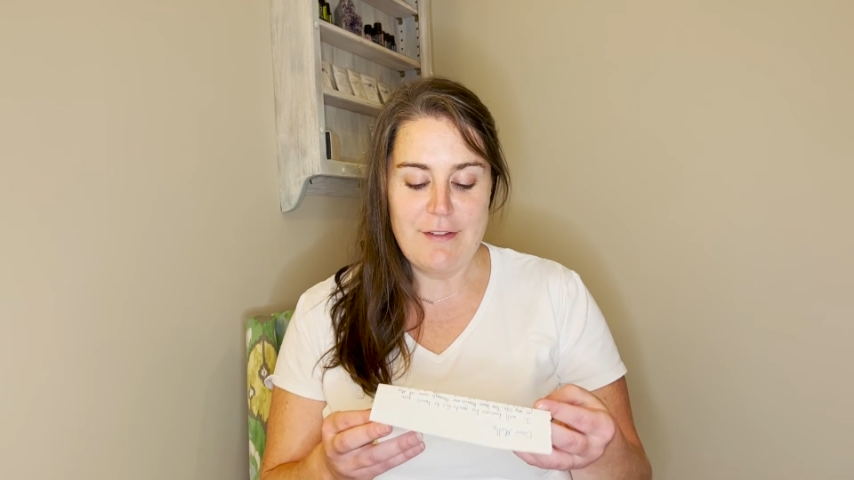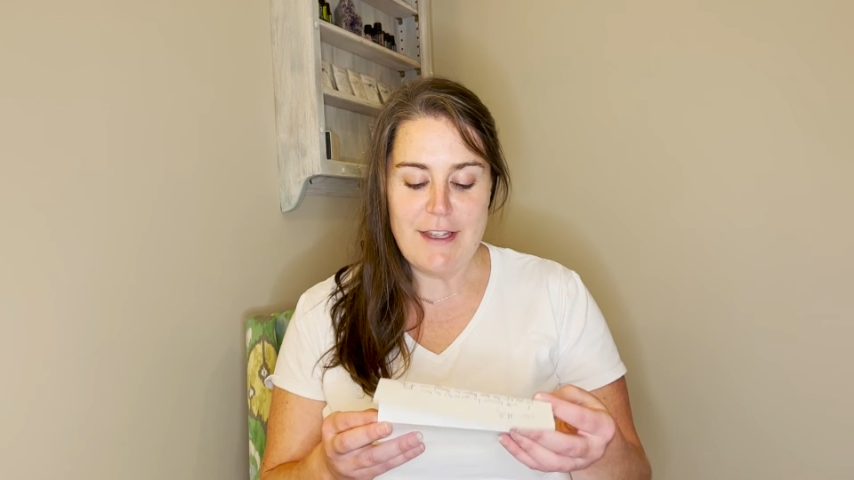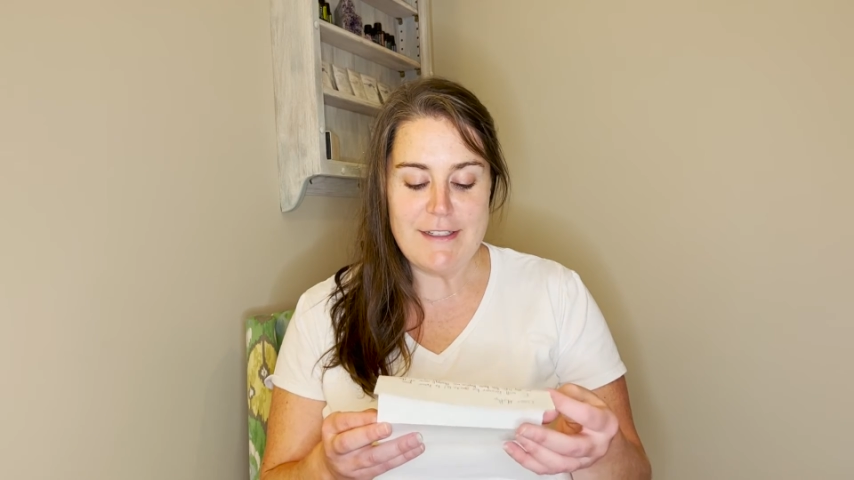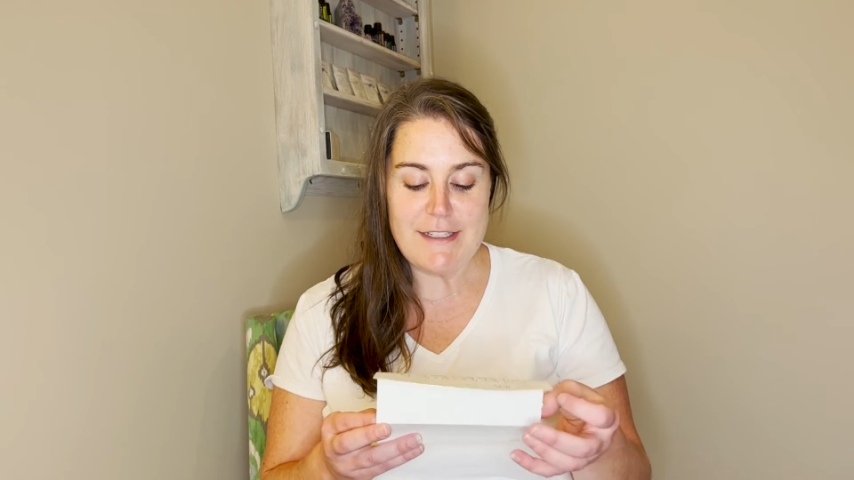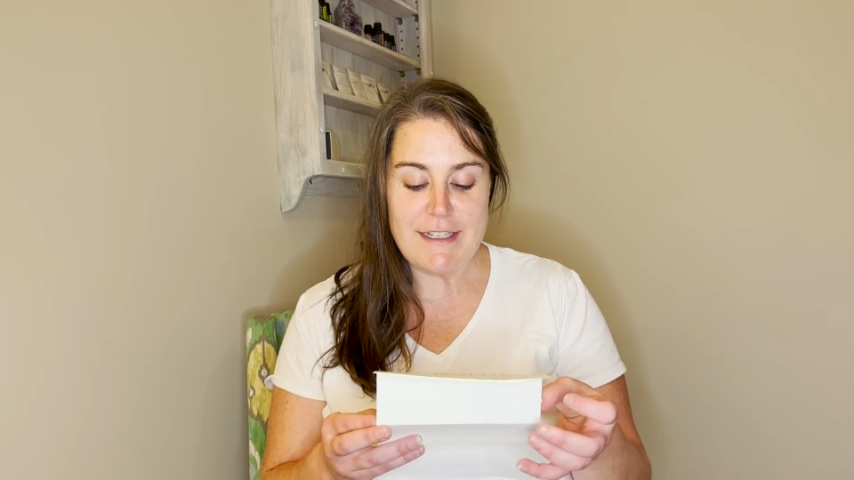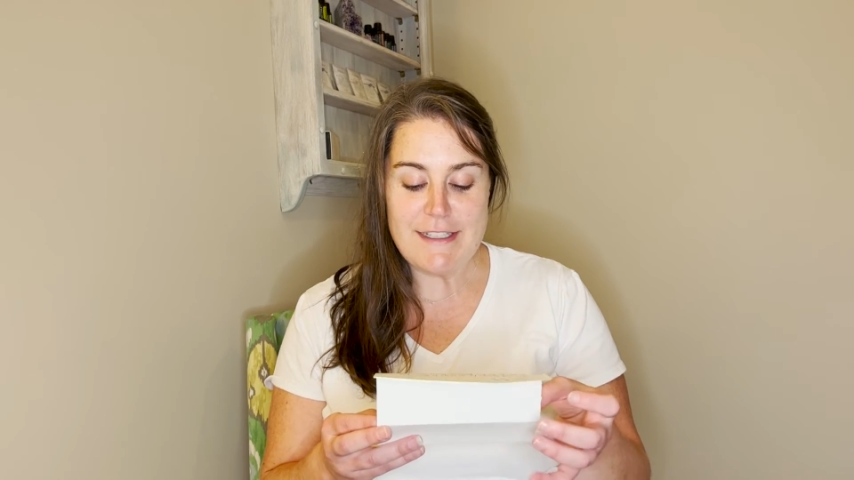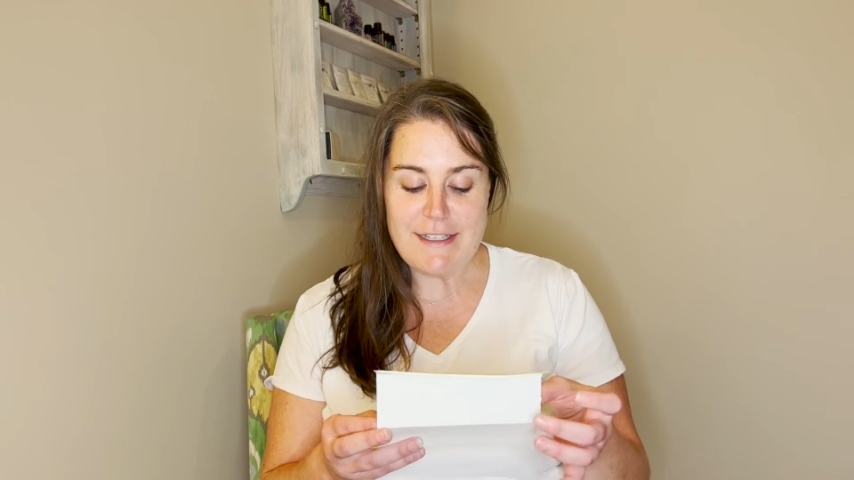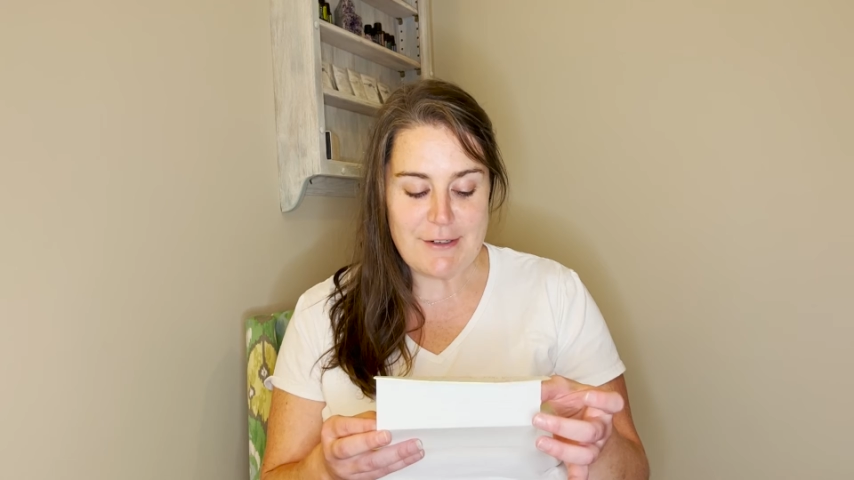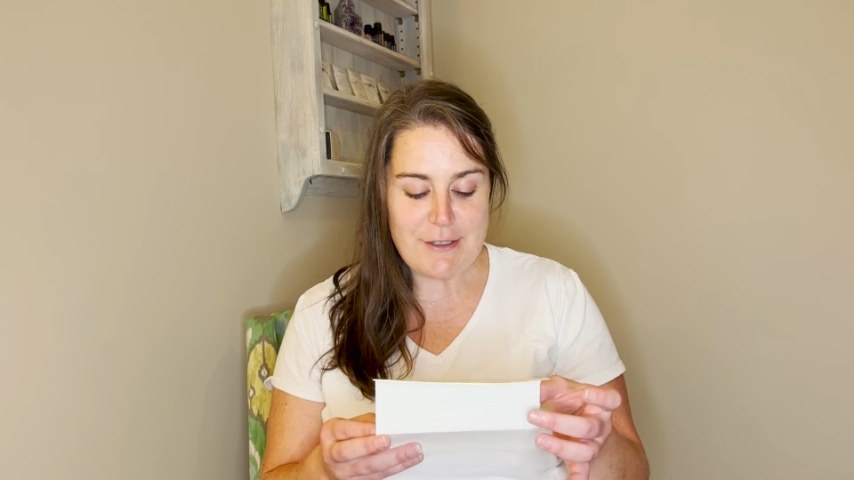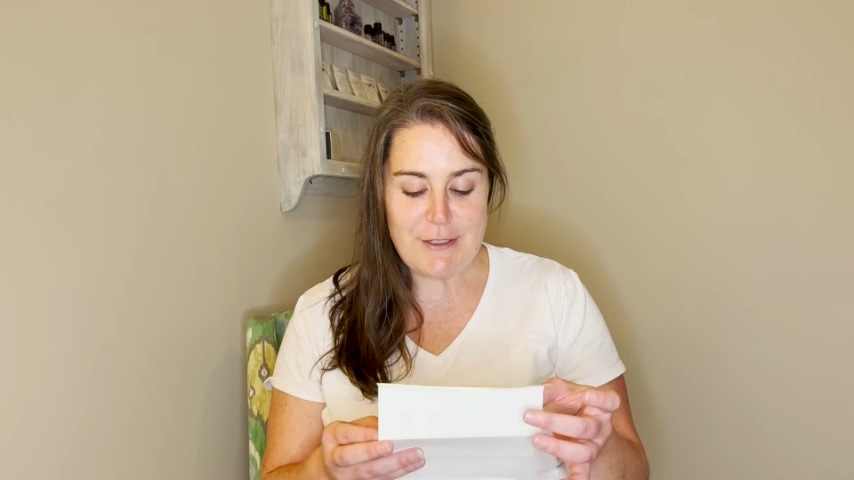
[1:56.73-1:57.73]
and to
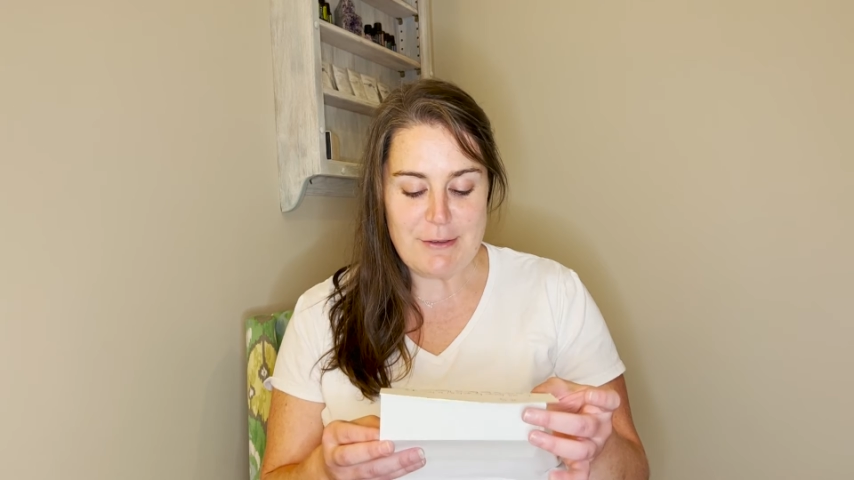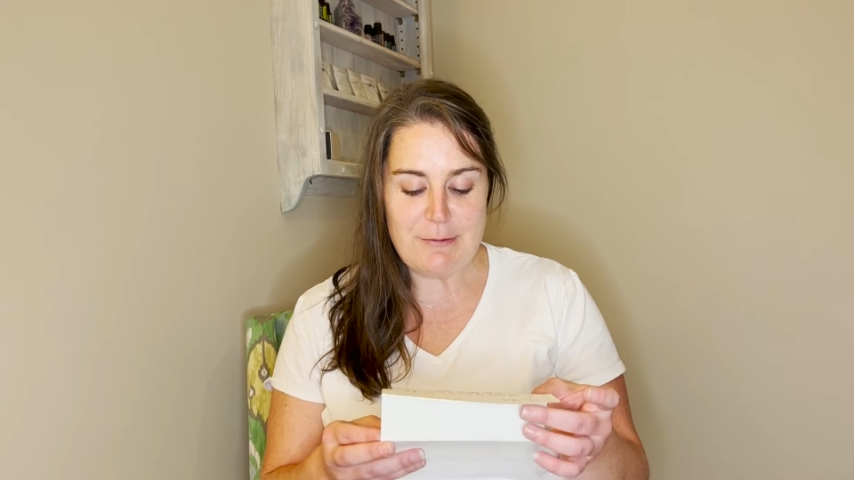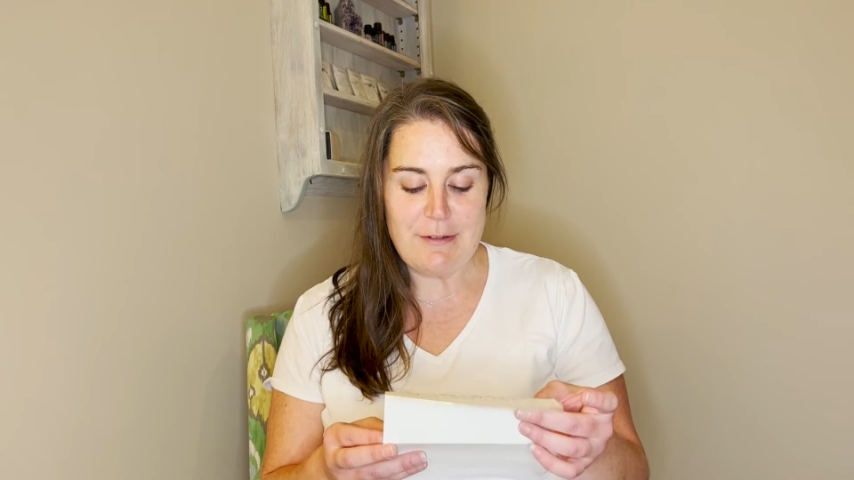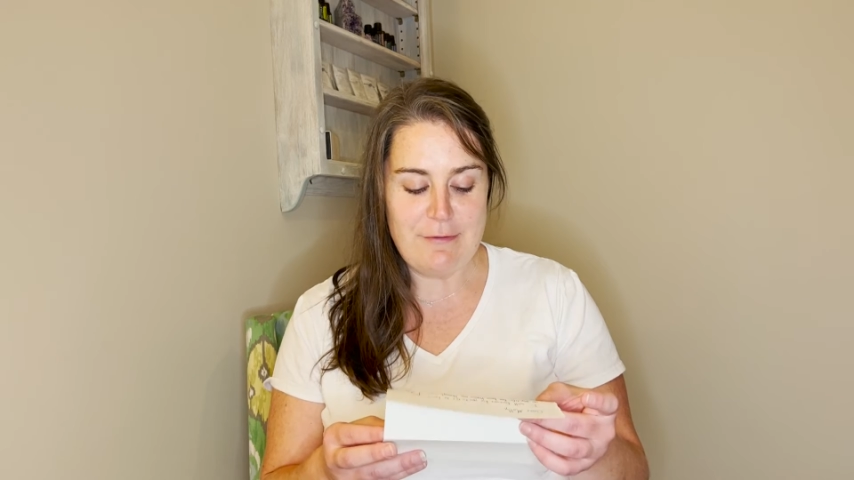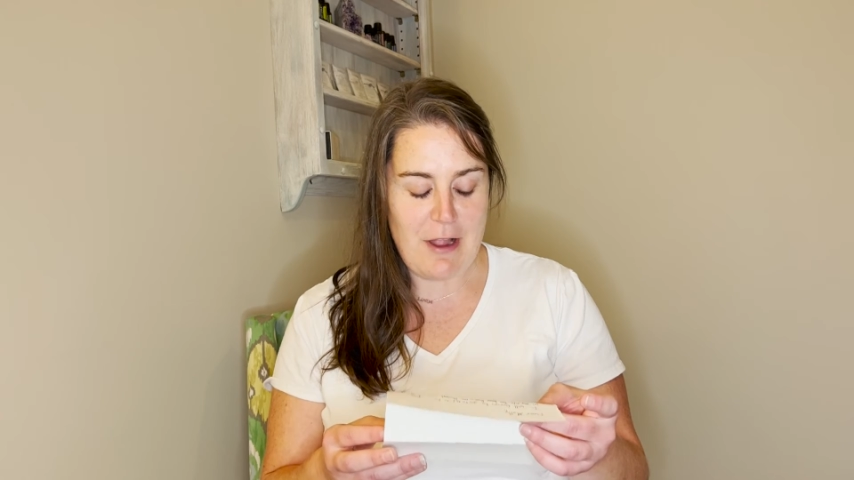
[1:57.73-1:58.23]
consider you a